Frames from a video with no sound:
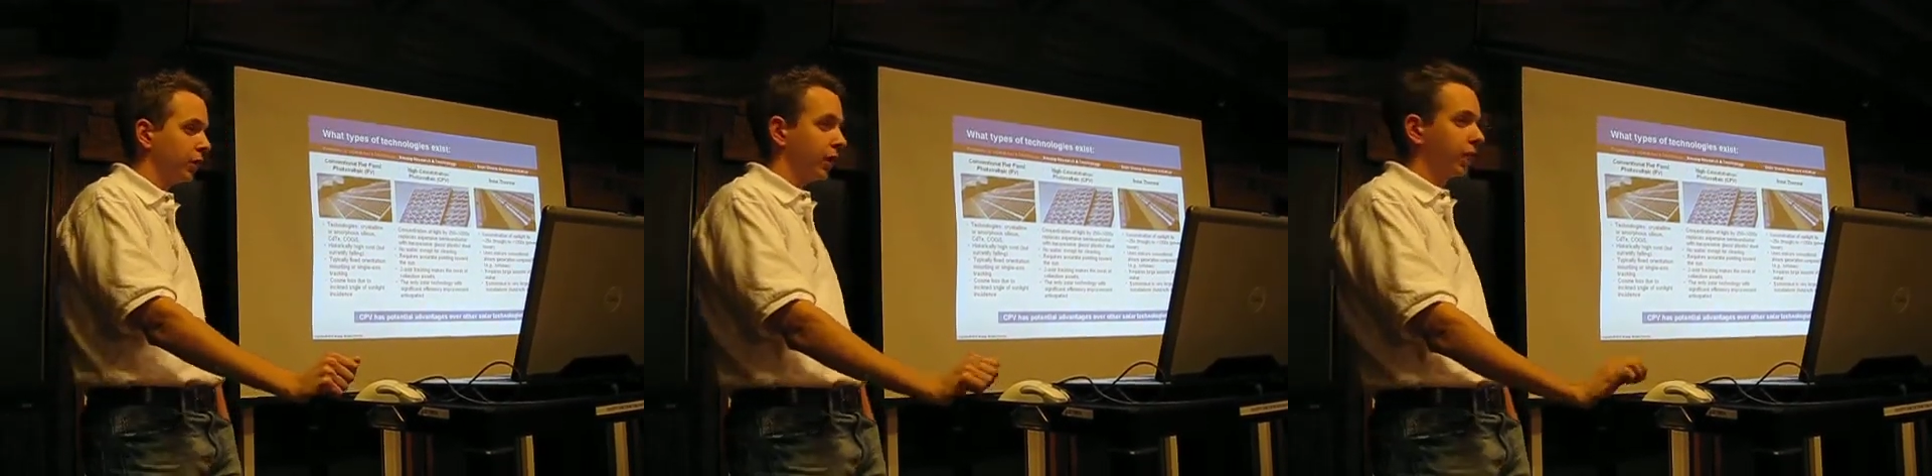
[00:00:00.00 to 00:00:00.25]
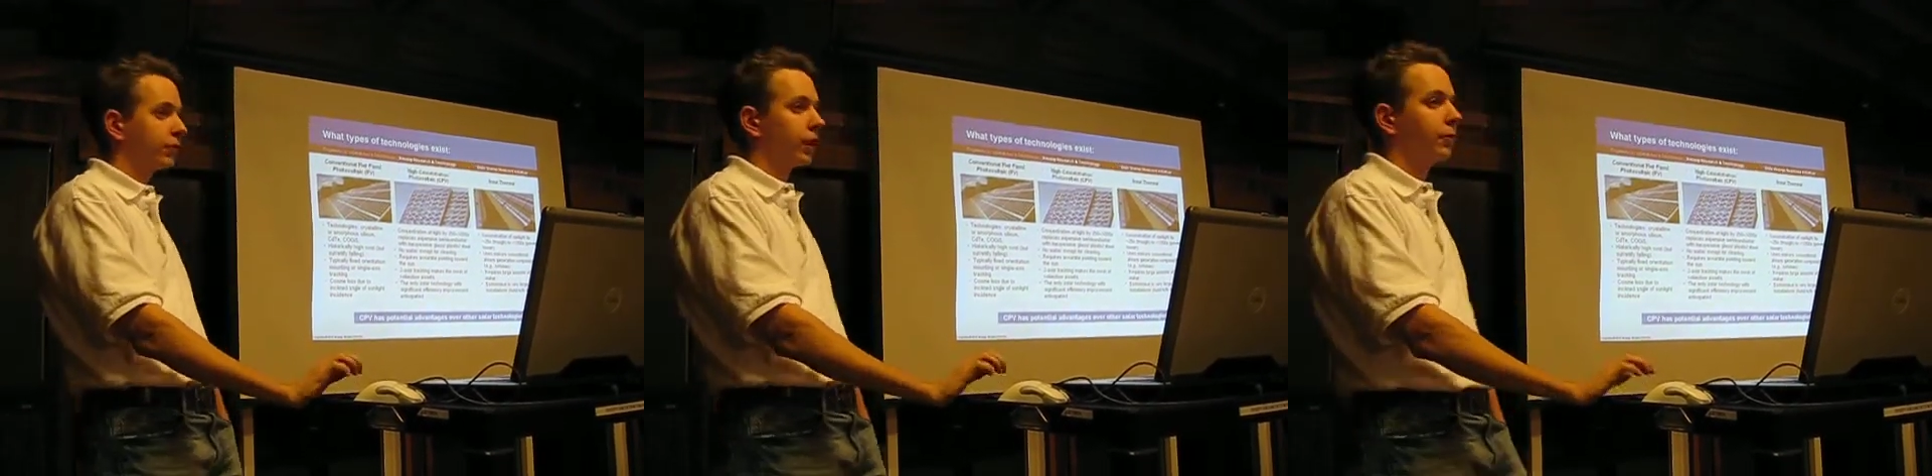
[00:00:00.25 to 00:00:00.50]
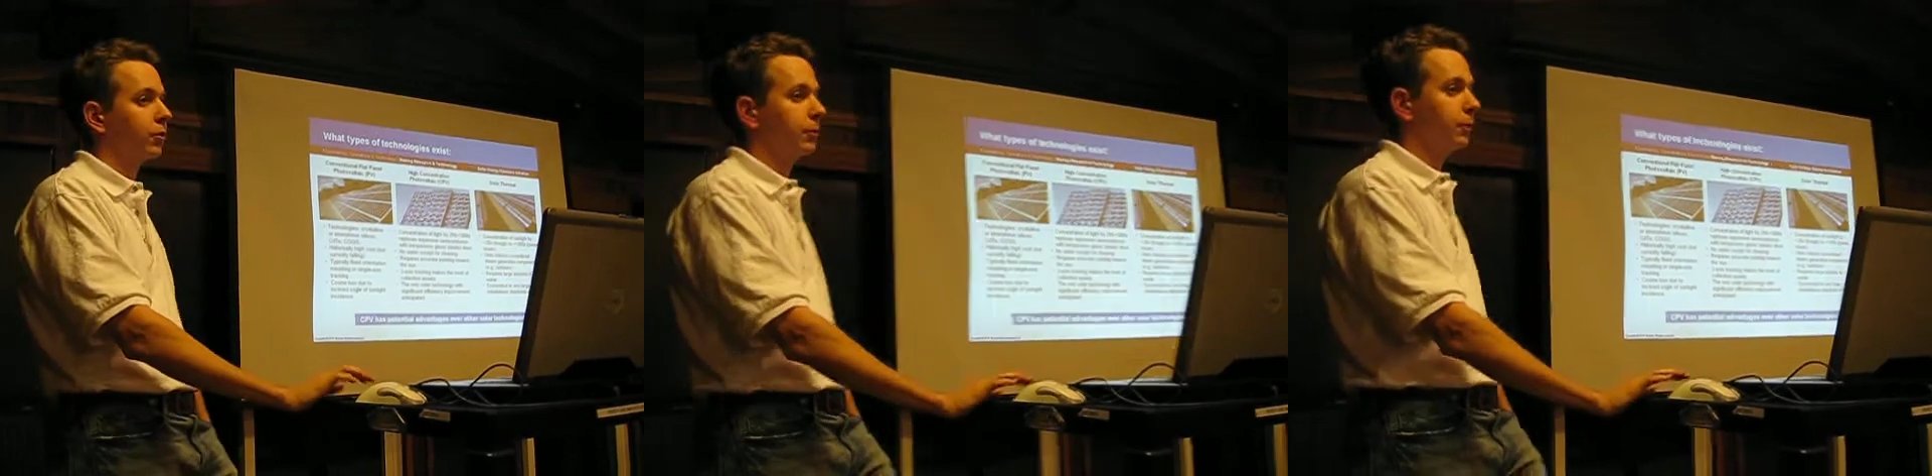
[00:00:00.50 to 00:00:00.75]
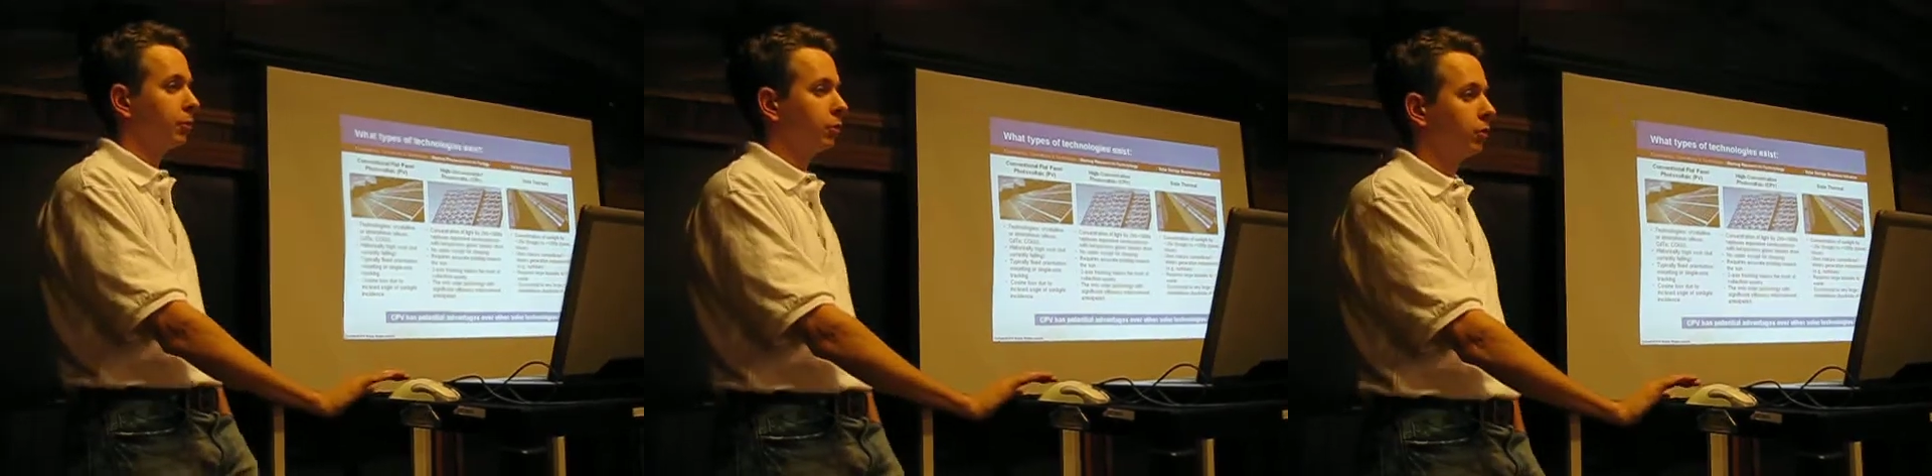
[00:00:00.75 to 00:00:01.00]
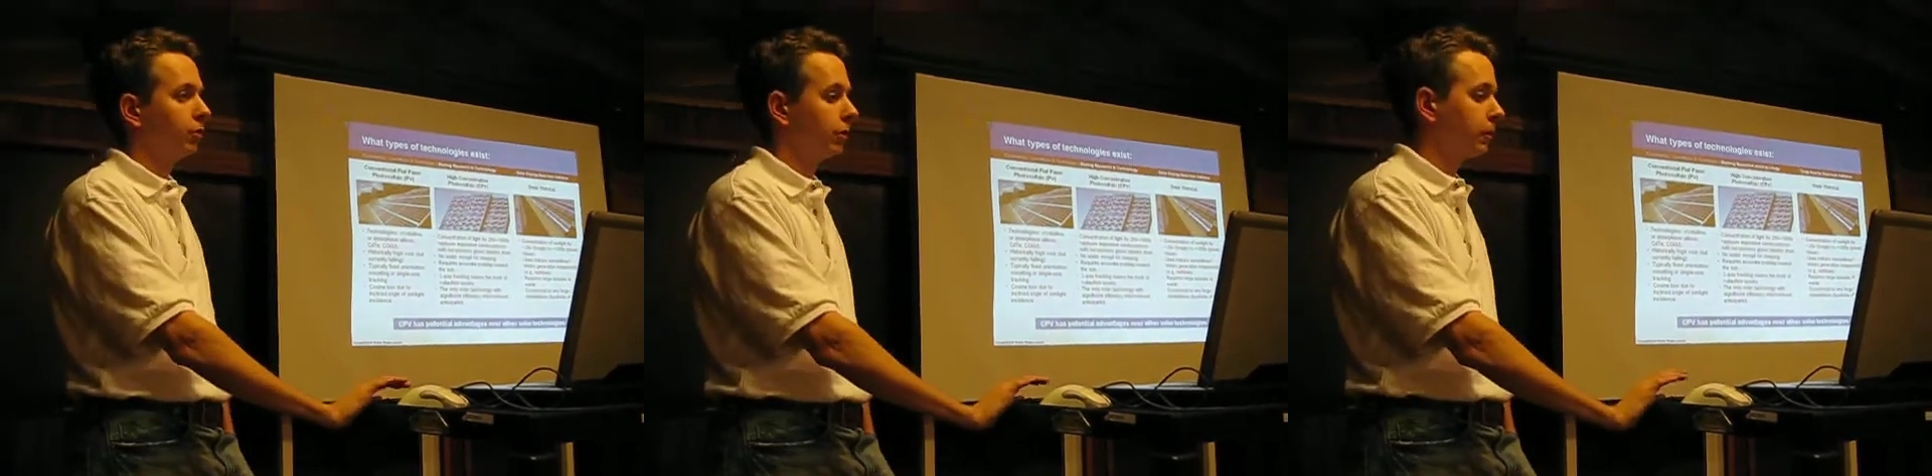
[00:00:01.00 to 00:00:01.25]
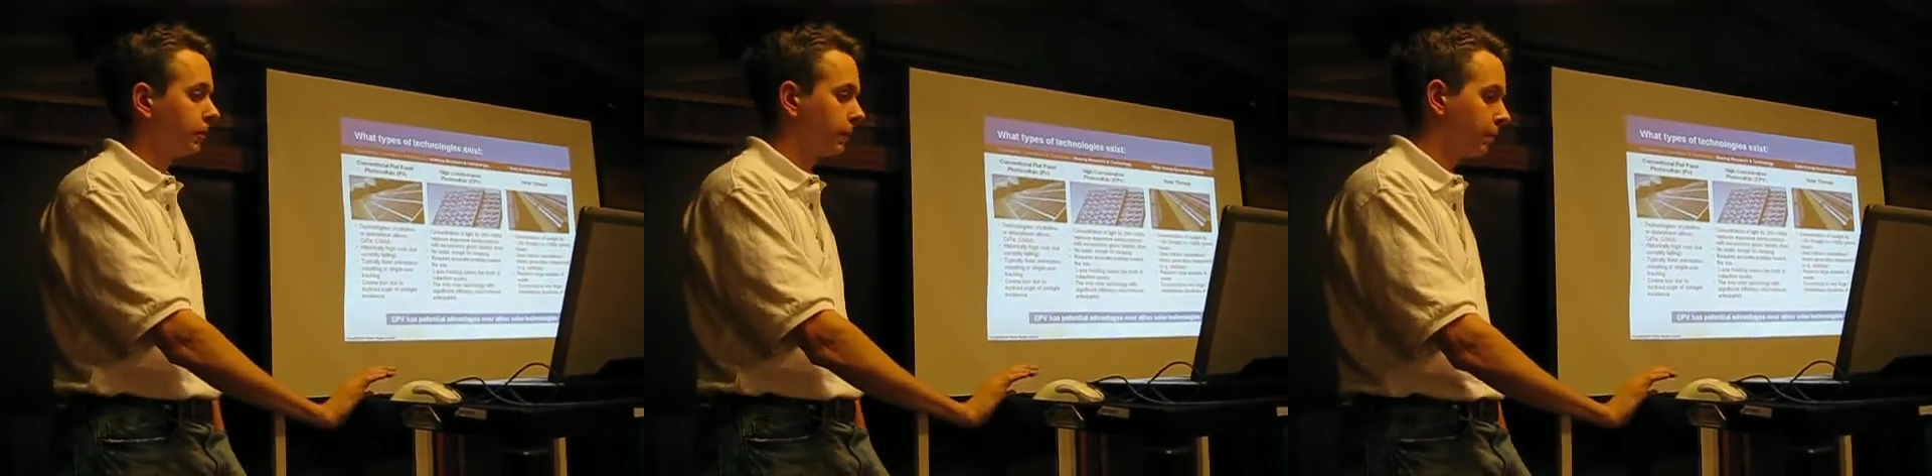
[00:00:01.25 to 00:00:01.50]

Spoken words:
the lifetimes have been proven.